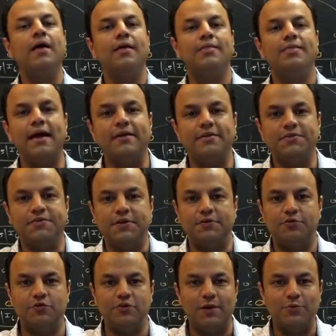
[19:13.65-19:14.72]
That is it.
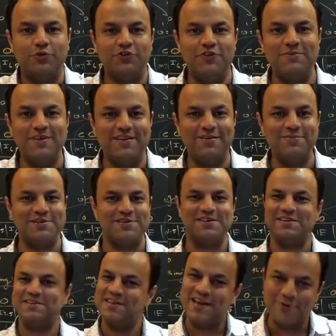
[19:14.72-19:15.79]
So that was SIM and RIM
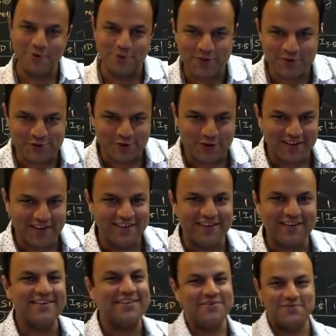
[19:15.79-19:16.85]
instruction. I hope you enjoyed
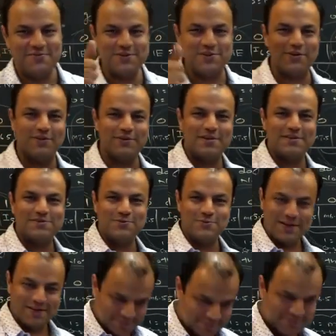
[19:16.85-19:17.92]
learning it. Wish you all the best. Do well.